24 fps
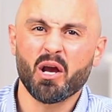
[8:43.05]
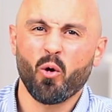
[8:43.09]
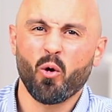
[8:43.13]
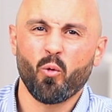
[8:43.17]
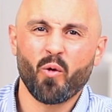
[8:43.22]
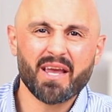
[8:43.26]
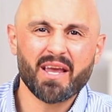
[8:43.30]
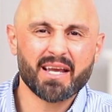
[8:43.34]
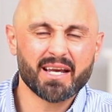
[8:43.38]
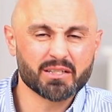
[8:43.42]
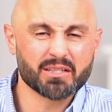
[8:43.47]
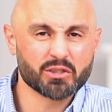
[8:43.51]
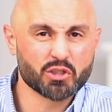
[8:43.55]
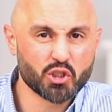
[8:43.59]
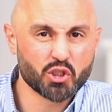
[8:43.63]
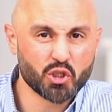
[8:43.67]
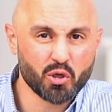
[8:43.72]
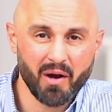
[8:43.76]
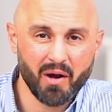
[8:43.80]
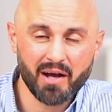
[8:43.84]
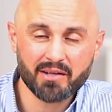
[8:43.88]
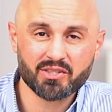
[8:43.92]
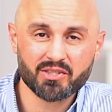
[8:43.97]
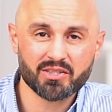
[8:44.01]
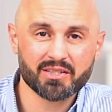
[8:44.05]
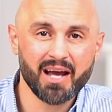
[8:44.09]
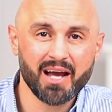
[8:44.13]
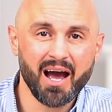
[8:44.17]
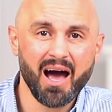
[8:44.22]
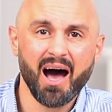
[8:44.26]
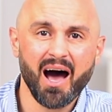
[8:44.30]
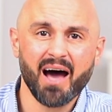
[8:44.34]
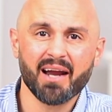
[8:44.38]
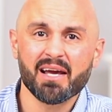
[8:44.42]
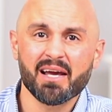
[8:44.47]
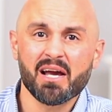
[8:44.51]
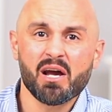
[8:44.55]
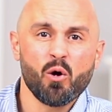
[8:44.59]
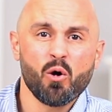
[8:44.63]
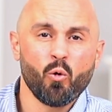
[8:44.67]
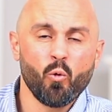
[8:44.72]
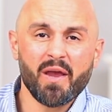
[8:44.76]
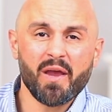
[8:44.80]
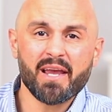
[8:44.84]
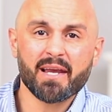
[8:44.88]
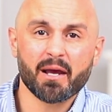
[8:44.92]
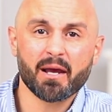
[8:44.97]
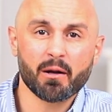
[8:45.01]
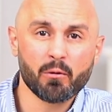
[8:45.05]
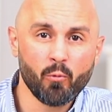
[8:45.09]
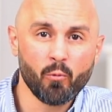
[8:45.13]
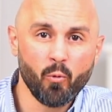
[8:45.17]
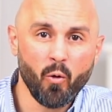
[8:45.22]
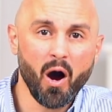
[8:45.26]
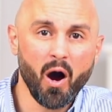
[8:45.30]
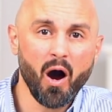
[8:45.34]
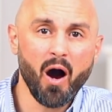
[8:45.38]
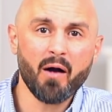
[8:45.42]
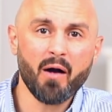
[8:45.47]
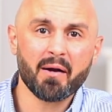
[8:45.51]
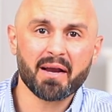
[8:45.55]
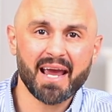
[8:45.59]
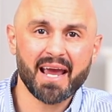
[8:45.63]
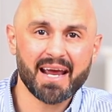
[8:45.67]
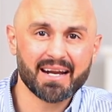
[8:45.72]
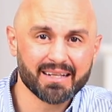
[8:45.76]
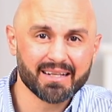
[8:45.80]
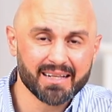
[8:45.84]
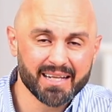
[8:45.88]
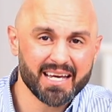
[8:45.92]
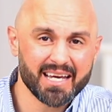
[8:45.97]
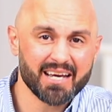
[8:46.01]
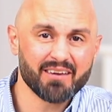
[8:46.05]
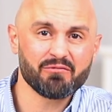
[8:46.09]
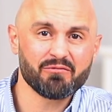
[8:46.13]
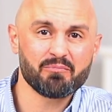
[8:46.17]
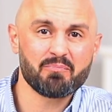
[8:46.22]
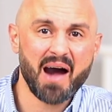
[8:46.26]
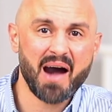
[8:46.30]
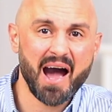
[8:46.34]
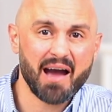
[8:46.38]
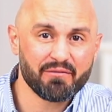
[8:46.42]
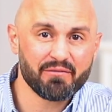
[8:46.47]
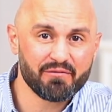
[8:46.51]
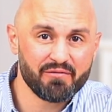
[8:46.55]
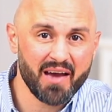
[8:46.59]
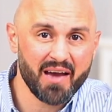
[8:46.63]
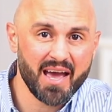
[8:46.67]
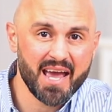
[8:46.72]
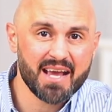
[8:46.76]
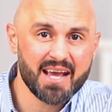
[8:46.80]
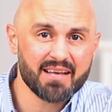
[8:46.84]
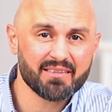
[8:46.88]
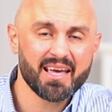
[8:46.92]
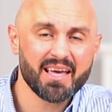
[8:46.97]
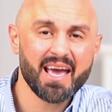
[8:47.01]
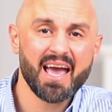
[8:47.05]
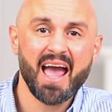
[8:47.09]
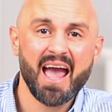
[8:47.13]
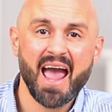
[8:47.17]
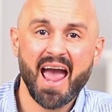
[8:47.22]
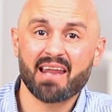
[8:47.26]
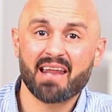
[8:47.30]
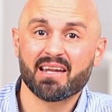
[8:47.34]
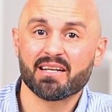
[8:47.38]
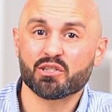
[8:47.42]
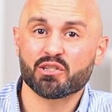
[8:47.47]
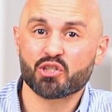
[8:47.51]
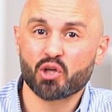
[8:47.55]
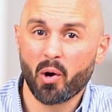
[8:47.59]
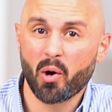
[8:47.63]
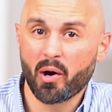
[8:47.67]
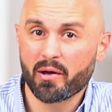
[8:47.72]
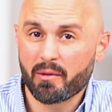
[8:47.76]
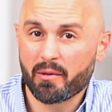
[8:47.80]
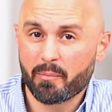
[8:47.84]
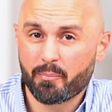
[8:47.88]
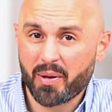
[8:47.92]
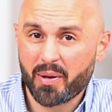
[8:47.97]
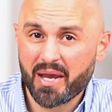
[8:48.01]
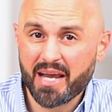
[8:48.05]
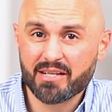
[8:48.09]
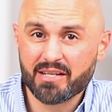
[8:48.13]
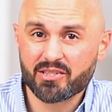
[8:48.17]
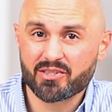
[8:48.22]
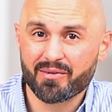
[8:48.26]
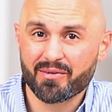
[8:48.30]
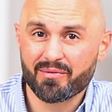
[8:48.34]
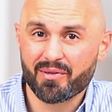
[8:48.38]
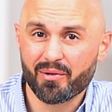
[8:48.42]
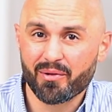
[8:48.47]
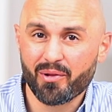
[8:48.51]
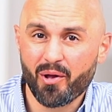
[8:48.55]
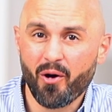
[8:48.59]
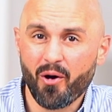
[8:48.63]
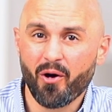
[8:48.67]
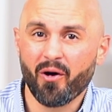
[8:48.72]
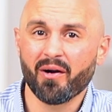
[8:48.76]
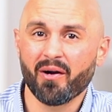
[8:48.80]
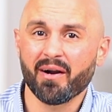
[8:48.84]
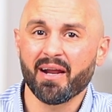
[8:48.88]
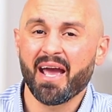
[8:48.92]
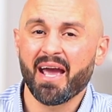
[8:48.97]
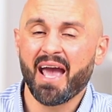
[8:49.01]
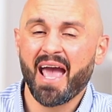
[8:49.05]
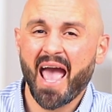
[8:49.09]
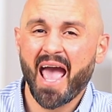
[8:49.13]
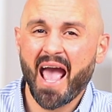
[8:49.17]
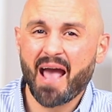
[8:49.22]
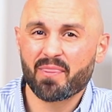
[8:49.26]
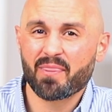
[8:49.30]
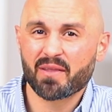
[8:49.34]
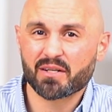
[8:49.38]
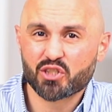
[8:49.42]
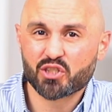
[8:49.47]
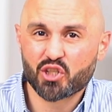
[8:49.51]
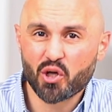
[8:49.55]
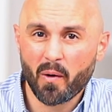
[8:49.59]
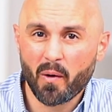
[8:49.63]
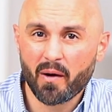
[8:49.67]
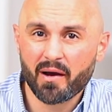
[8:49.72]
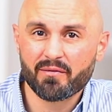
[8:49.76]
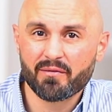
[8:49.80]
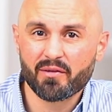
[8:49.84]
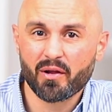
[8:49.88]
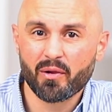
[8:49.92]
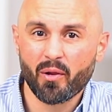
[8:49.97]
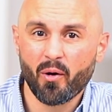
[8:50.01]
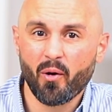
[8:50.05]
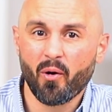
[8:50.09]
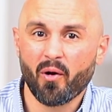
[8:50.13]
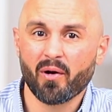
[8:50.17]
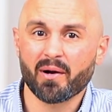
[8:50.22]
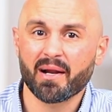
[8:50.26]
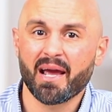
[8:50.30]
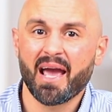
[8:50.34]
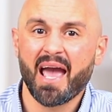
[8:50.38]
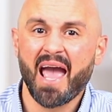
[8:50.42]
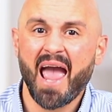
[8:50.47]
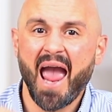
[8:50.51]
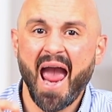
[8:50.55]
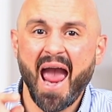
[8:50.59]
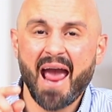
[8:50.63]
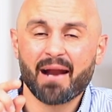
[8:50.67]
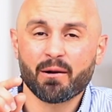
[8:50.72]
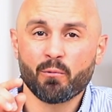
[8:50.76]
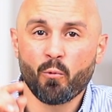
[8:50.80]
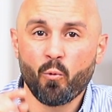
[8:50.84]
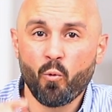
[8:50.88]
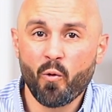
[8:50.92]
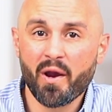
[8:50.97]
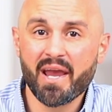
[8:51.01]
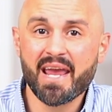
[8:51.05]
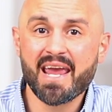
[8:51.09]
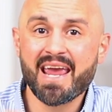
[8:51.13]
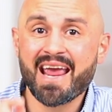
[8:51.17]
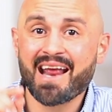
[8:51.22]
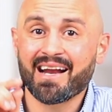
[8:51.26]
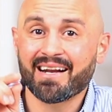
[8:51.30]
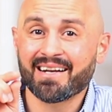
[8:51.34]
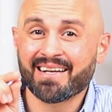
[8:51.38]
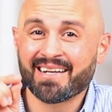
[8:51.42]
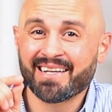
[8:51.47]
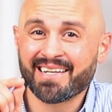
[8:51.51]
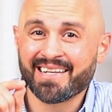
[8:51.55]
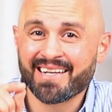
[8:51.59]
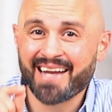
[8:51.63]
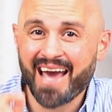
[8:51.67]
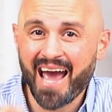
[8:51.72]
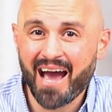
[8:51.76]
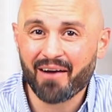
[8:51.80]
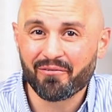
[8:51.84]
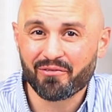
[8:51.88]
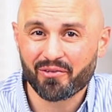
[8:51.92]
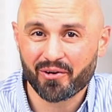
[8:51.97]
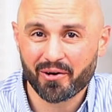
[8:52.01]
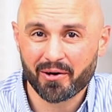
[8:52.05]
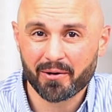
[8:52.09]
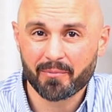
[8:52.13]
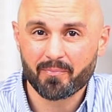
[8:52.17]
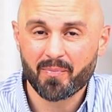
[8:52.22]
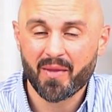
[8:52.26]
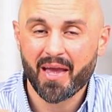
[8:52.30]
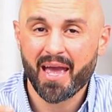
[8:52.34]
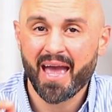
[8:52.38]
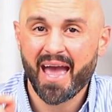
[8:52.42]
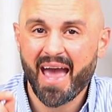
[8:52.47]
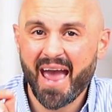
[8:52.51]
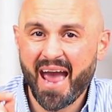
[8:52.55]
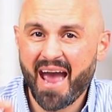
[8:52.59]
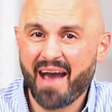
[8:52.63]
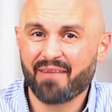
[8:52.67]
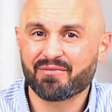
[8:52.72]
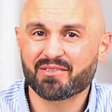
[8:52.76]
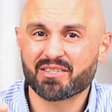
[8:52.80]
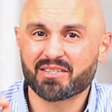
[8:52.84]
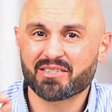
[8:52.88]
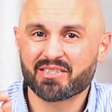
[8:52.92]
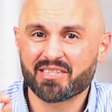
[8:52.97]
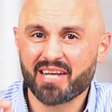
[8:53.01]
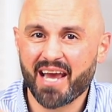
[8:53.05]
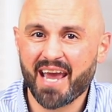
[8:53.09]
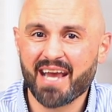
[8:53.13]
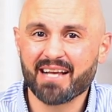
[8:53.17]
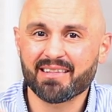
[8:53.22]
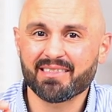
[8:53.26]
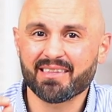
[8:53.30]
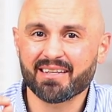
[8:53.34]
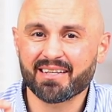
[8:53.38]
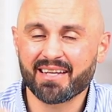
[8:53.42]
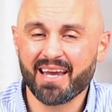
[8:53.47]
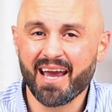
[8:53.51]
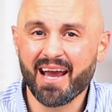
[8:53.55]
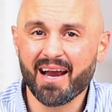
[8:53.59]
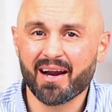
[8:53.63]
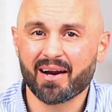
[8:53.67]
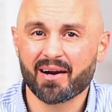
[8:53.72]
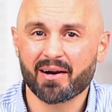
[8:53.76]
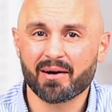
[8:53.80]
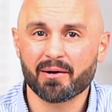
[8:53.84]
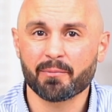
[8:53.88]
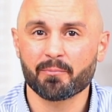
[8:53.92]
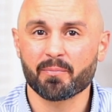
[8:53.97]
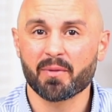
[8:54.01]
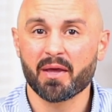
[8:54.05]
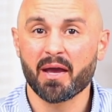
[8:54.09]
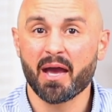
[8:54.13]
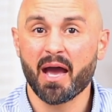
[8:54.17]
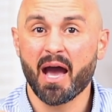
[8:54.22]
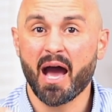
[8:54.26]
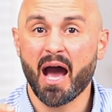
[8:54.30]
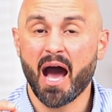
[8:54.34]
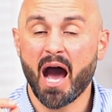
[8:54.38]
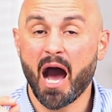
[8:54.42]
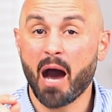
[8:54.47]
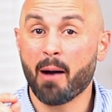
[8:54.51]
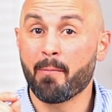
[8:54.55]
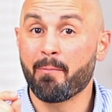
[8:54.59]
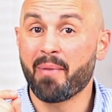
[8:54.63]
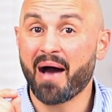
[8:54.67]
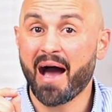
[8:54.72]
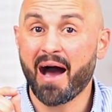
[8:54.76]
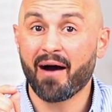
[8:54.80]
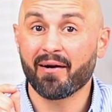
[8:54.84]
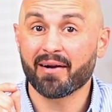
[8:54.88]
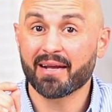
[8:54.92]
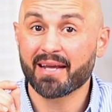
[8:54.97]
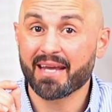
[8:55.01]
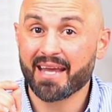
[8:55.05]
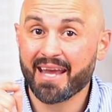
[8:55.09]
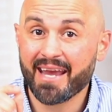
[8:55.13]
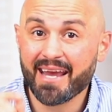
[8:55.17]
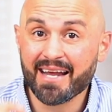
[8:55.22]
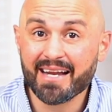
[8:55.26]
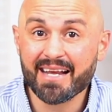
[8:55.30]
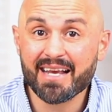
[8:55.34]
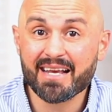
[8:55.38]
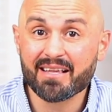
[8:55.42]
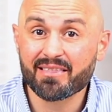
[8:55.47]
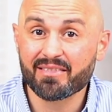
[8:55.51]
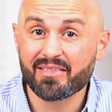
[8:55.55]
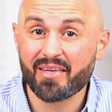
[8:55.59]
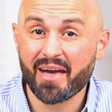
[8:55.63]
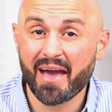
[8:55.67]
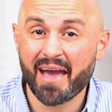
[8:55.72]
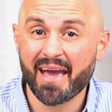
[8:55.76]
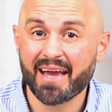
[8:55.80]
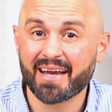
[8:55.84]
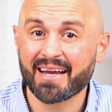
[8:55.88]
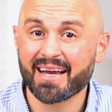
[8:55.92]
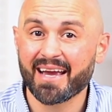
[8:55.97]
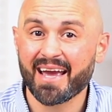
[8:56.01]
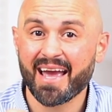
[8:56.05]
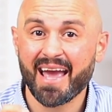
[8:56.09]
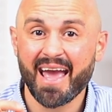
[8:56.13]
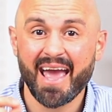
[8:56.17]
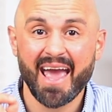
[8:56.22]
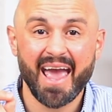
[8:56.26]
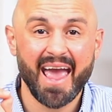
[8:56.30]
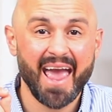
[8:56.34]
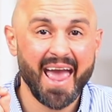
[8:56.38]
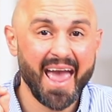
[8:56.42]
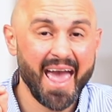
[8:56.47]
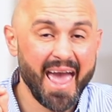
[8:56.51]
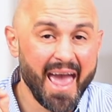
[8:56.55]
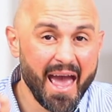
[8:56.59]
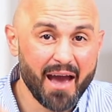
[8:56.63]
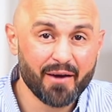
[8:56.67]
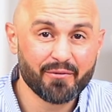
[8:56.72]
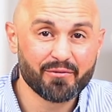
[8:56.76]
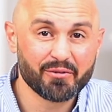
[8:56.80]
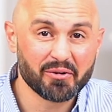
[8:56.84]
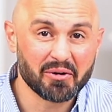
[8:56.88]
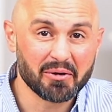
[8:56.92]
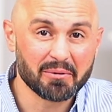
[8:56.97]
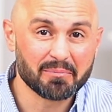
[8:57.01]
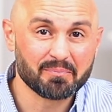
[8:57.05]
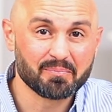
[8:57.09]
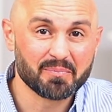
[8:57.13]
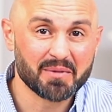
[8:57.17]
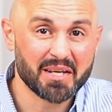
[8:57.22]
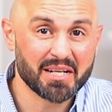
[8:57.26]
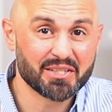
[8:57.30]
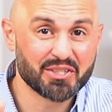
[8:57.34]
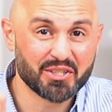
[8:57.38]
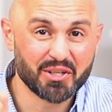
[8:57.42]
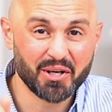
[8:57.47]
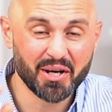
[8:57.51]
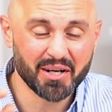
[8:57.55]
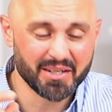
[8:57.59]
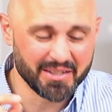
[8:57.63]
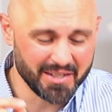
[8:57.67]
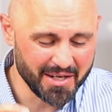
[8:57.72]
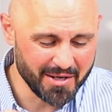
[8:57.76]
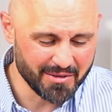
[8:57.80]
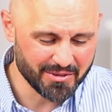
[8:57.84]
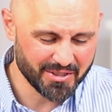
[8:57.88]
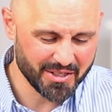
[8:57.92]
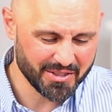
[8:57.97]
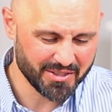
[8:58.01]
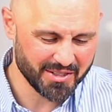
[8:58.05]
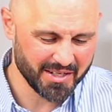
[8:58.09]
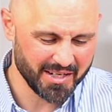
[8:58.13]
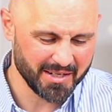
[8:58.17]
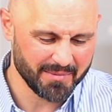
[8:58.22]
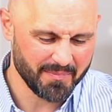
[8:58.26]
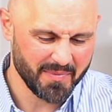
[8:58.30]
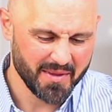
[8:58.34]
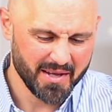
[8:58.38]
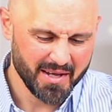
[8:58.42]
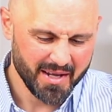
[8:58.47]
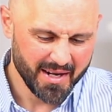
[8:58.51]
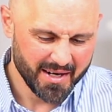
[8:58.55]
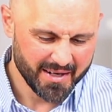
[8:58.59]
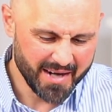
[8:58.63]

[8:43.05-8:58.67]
We can trust God. We can walk and live by faith and enjoy the peace of the Lord and the joy of the Lord. And we never have to take the care about anything ever. It's good news, isn't it?